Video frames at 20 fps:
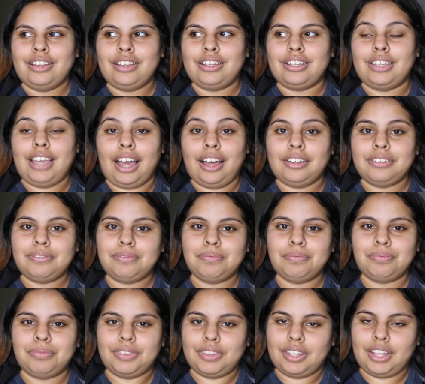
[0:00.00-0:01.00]
yeah,
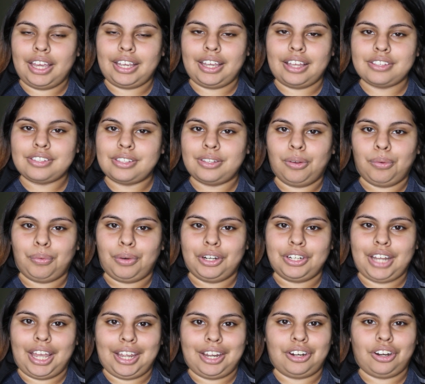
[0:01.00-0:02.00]
I guess they'll run
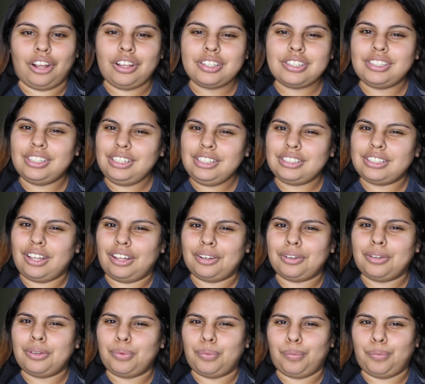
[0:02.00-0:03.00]
diagnostics
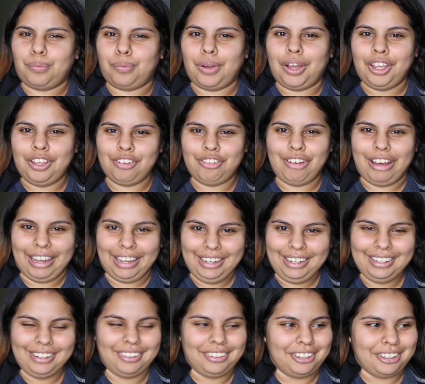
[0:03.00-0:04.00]
on the Wi-Fi
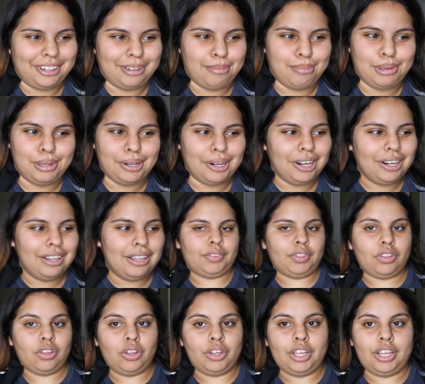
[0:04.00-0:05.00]
on your computer.
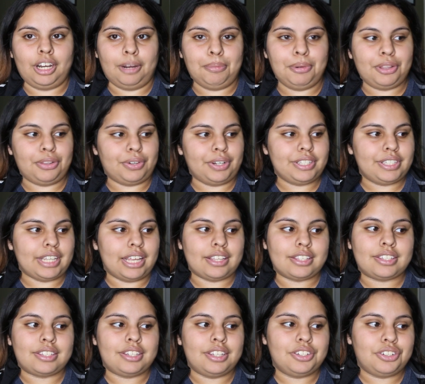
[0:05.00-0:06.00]
Number 3
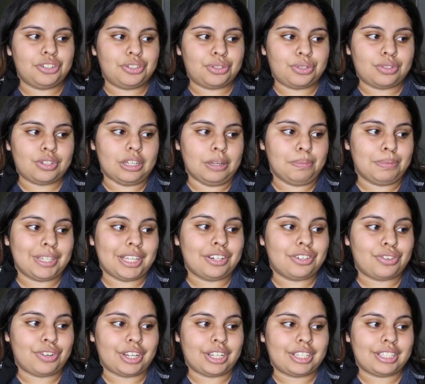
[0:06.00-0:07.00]
says teaches you tips and
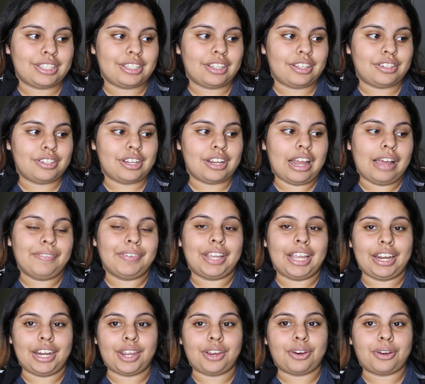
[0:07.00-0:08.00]
tricks to
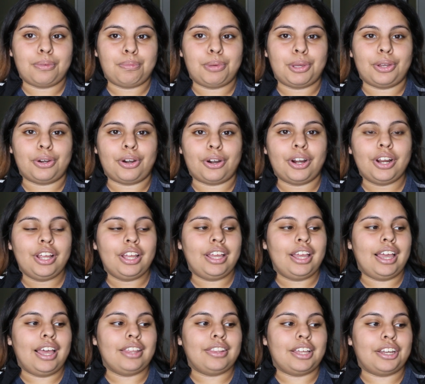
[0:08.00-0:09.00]
navigating your computer,
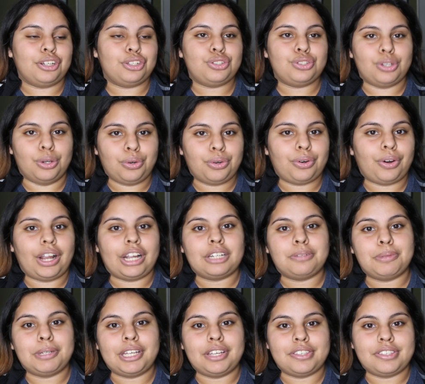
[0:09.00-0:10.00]
and that is so
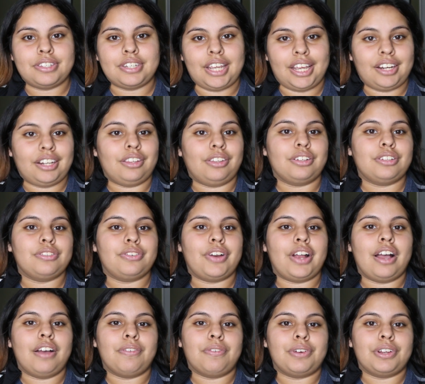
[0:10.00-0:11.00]
correct, because Danny looks for
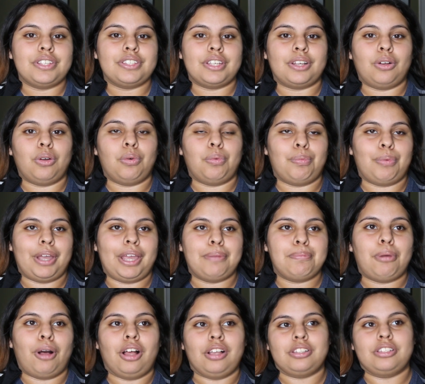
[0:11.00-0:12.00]
every single
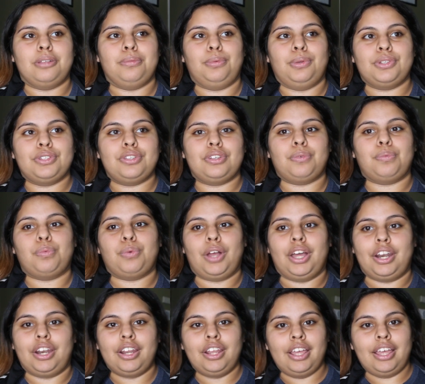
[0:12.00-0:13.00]
way possible to
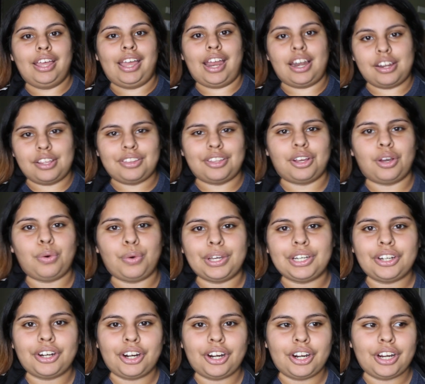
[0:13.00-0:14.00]
run anything
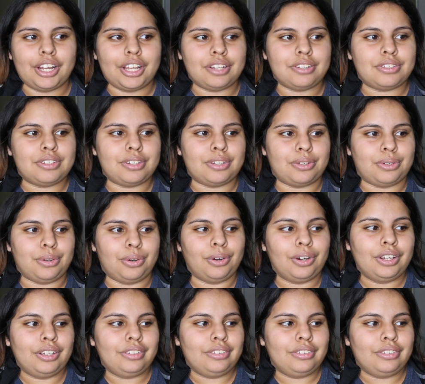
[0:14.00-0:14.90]
quicker and to,